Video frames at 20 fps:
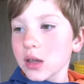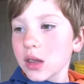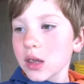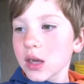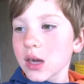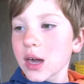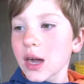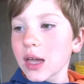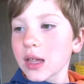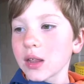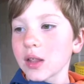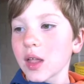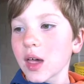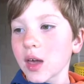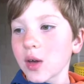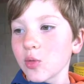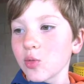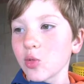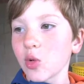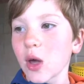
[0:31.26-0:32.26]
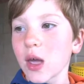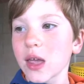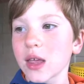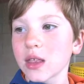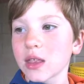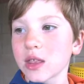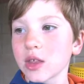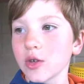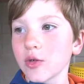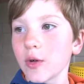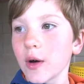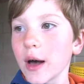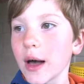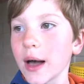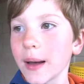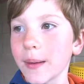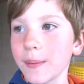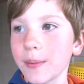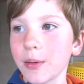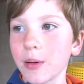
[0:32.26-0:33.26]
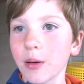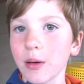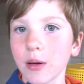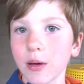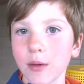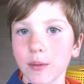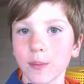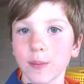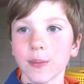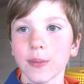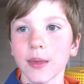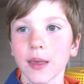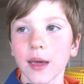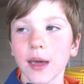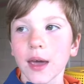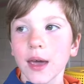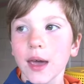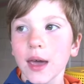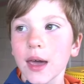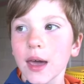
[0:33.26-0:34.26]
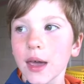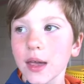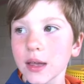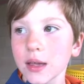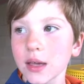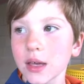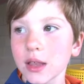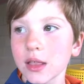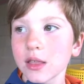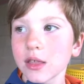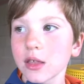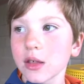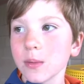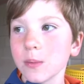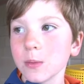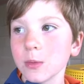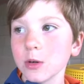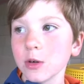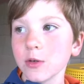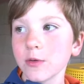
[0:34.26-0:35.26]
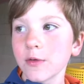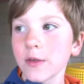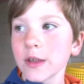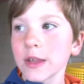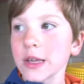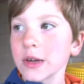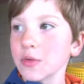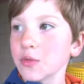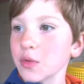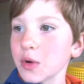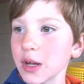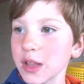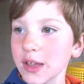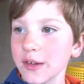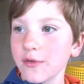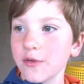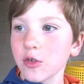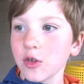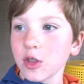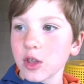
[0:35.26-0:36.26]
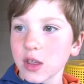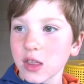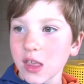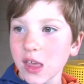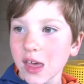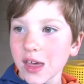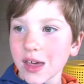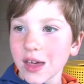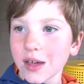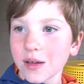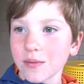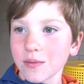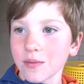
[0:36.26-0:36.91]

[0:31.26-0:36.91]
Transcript: It kind of like wakes you up and gets you moving and ready for the day.